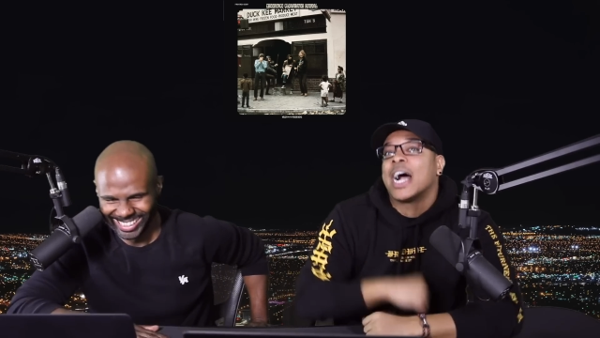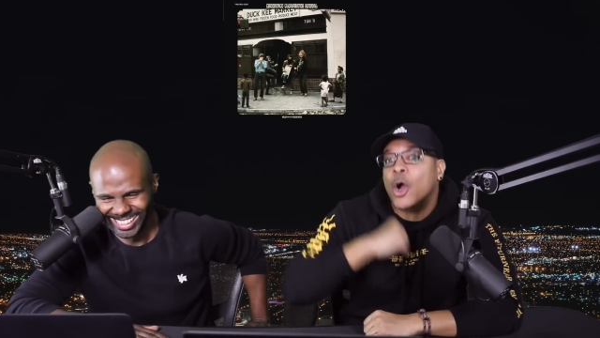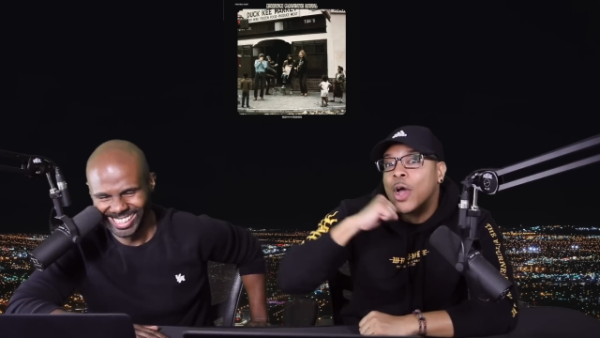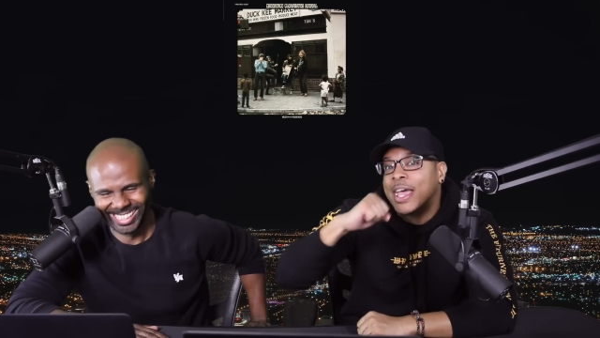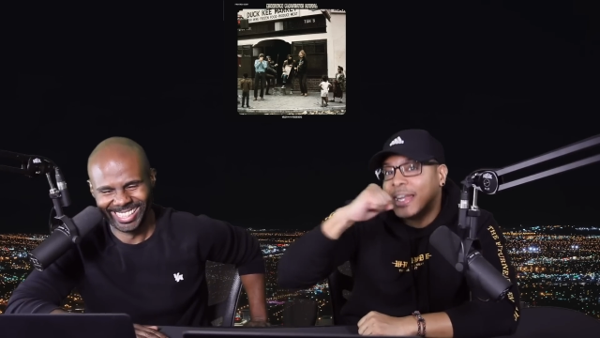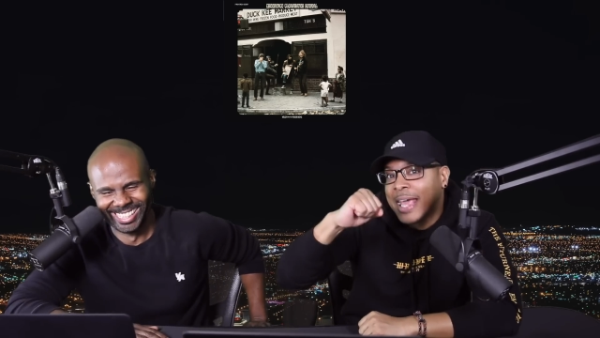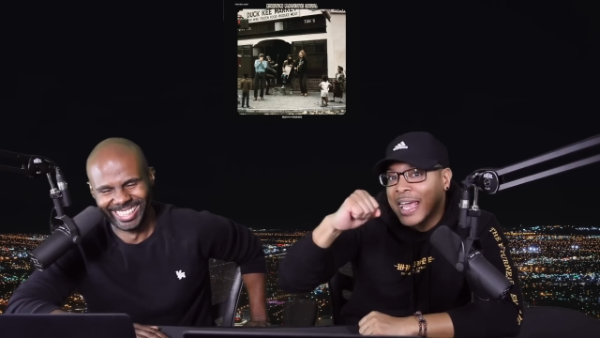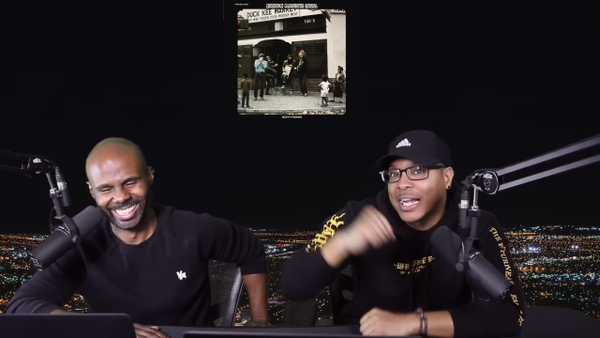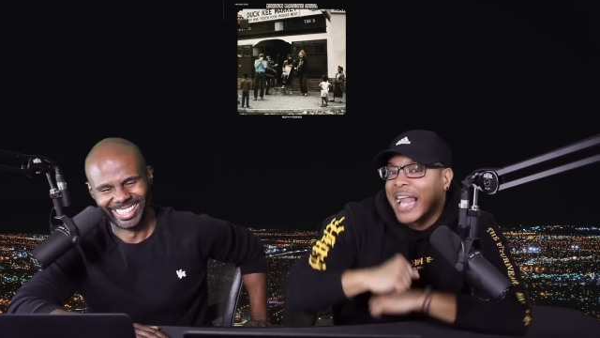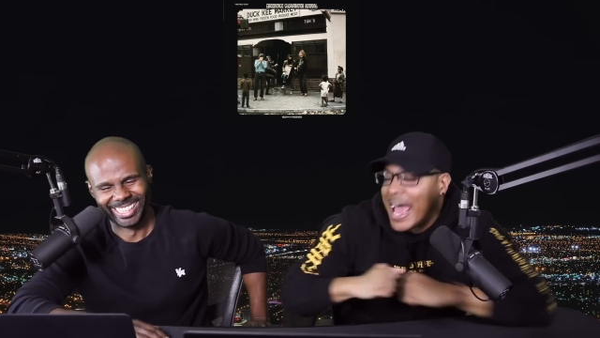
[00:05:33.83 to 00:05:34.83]
Speaker 1: y'all go ahead and
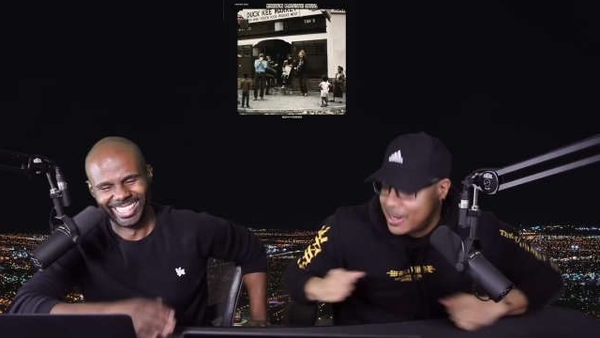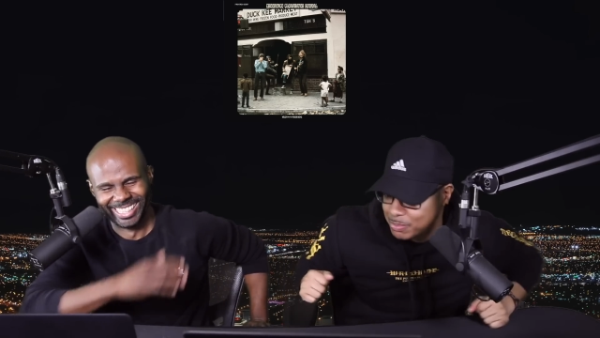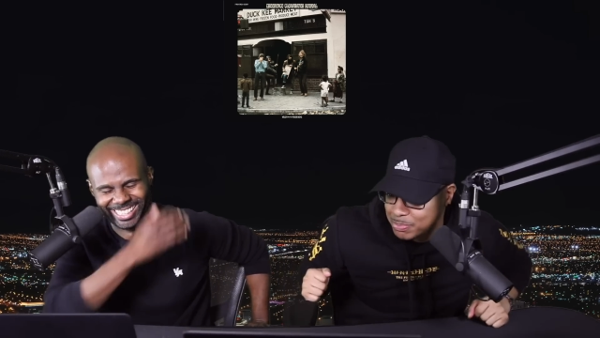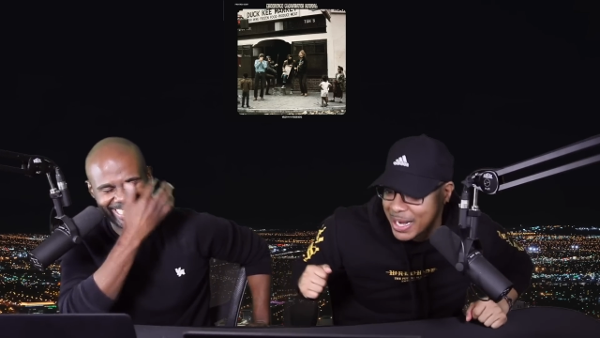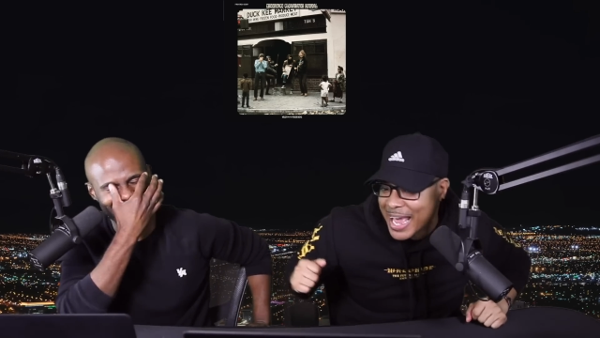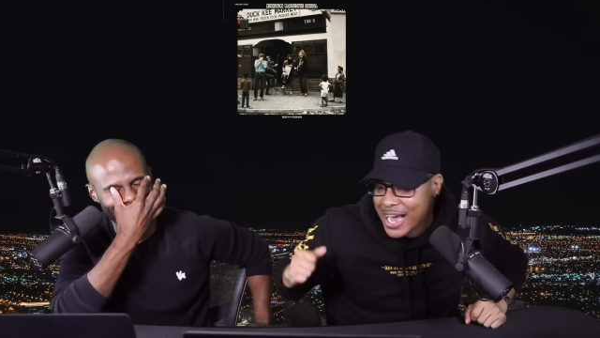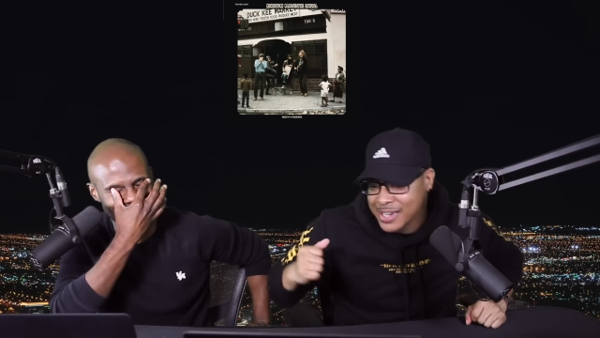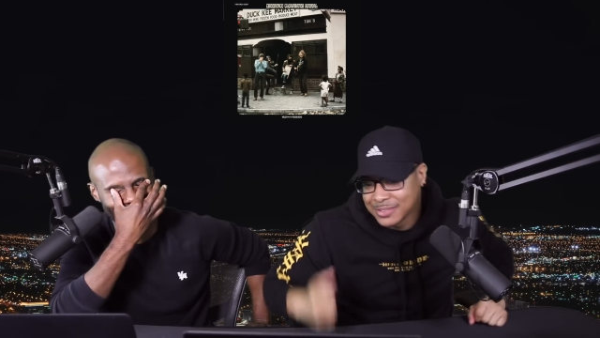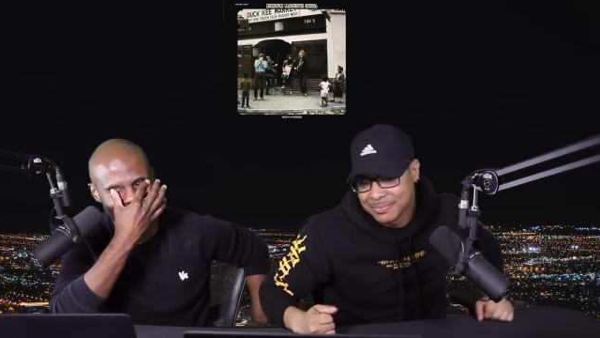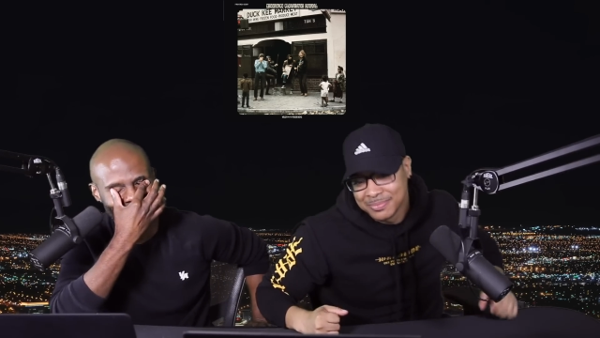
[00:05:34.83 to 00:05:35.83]
handle that, player.
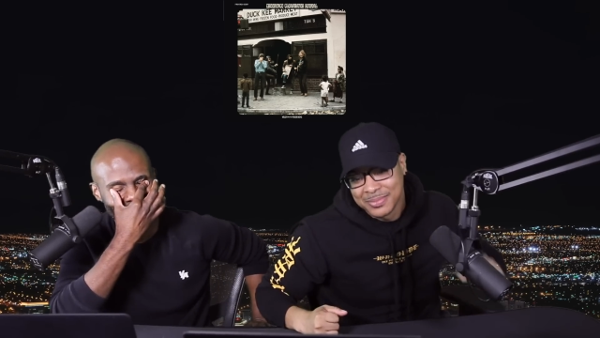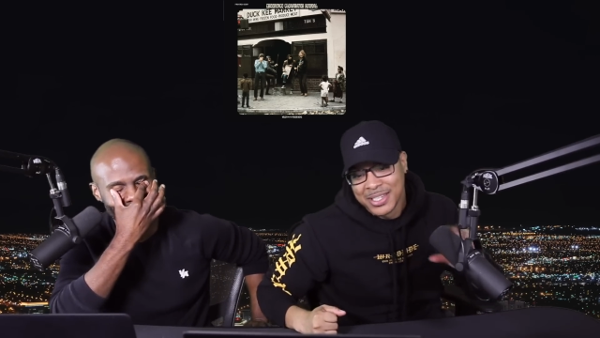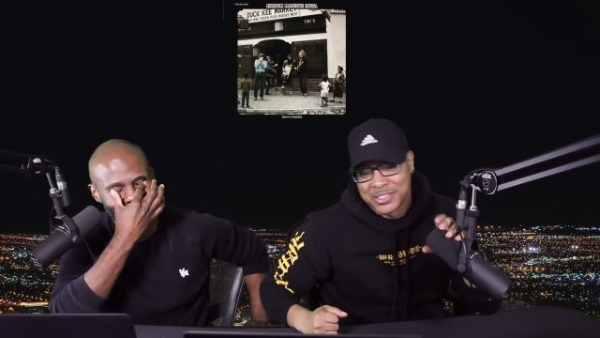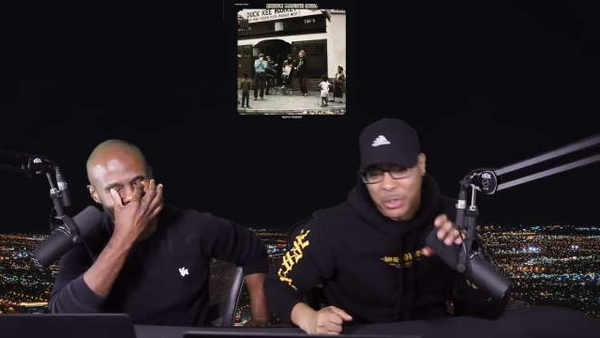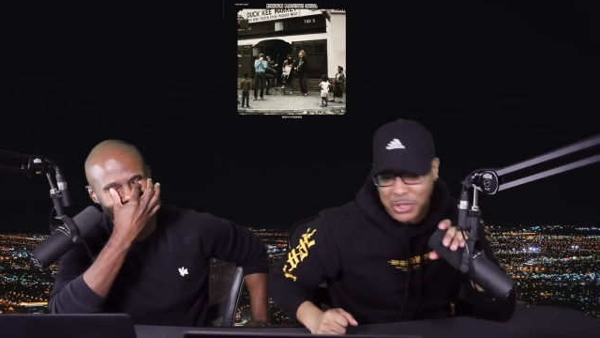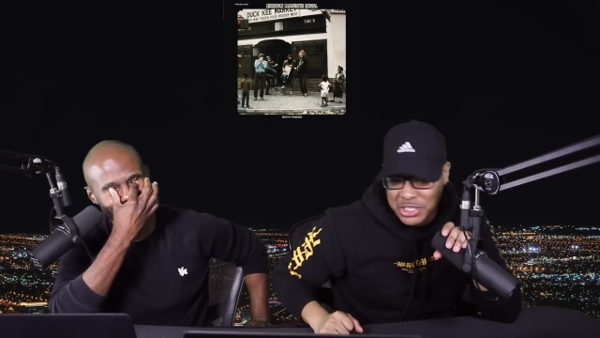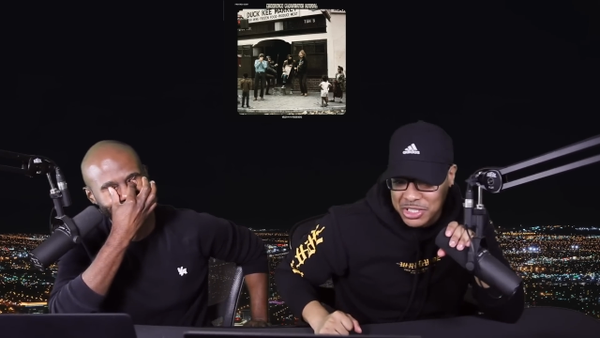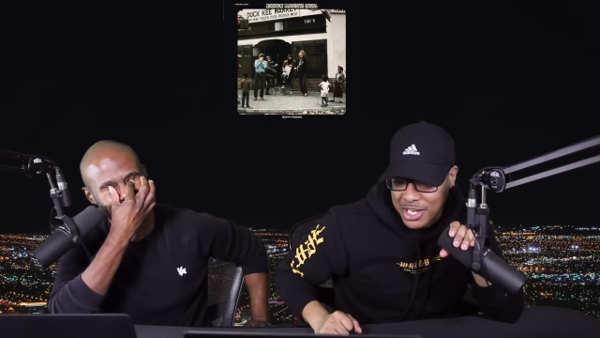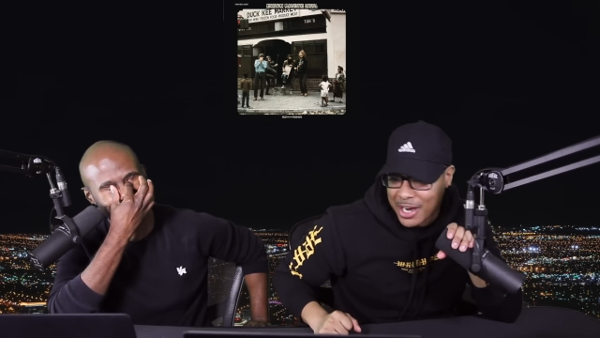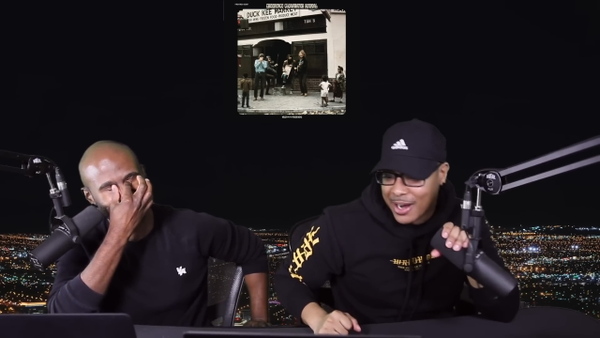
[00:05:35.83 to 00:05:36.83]
So this
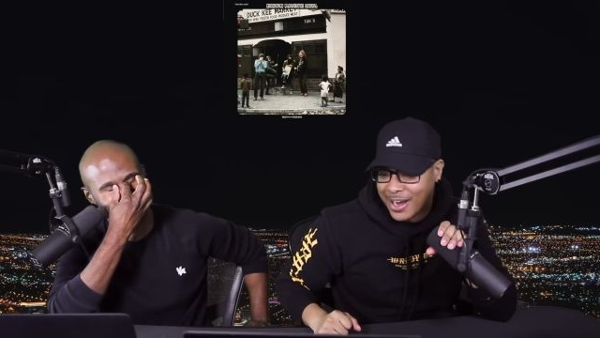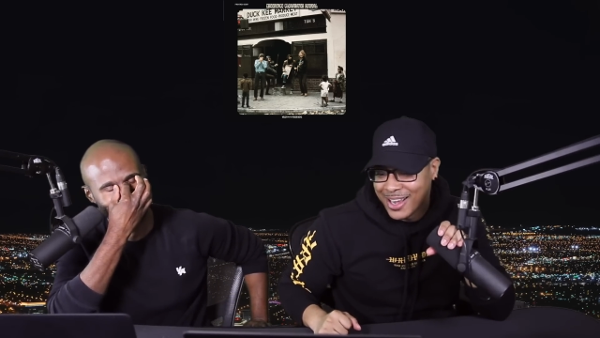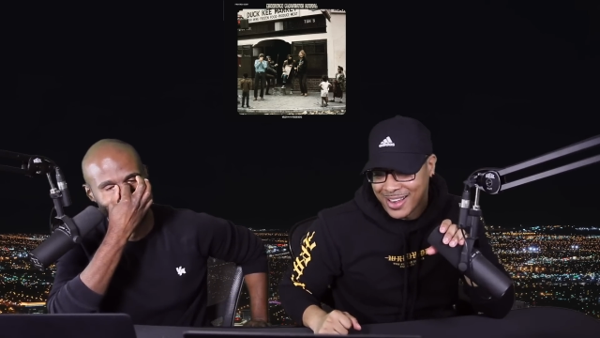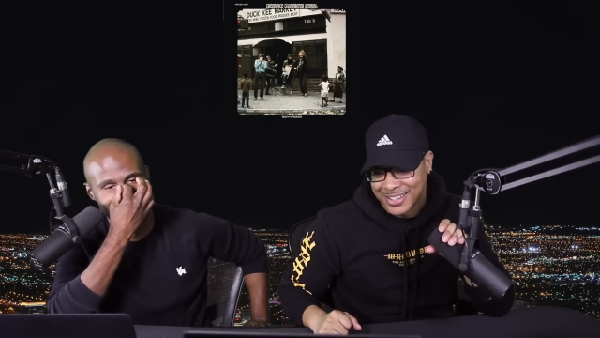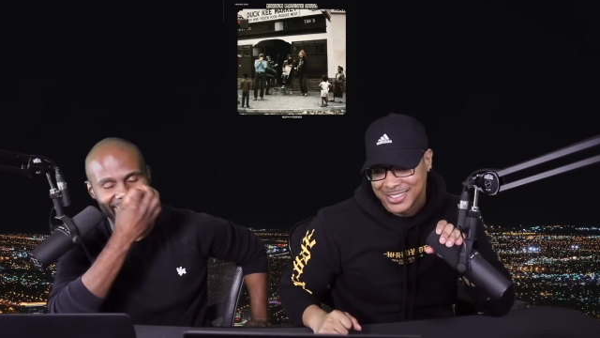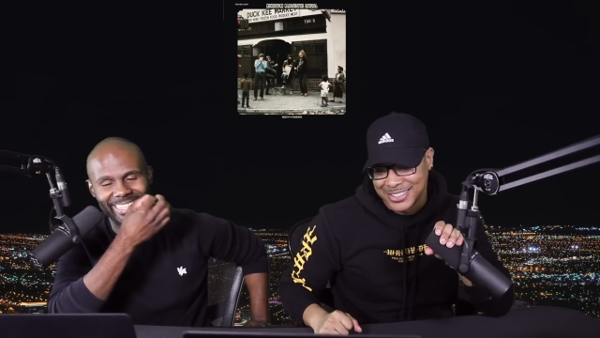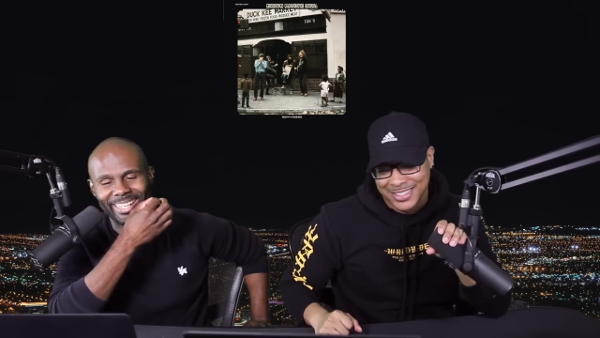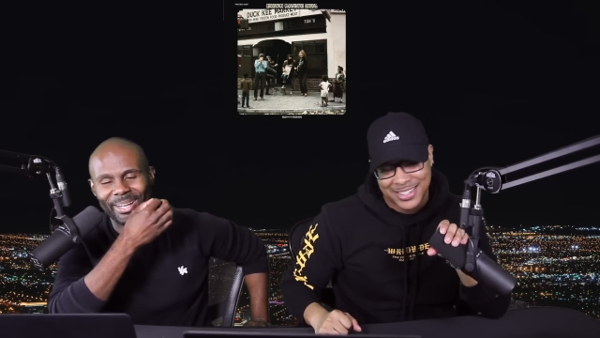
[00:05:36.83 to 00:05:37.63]
is oh uh, god.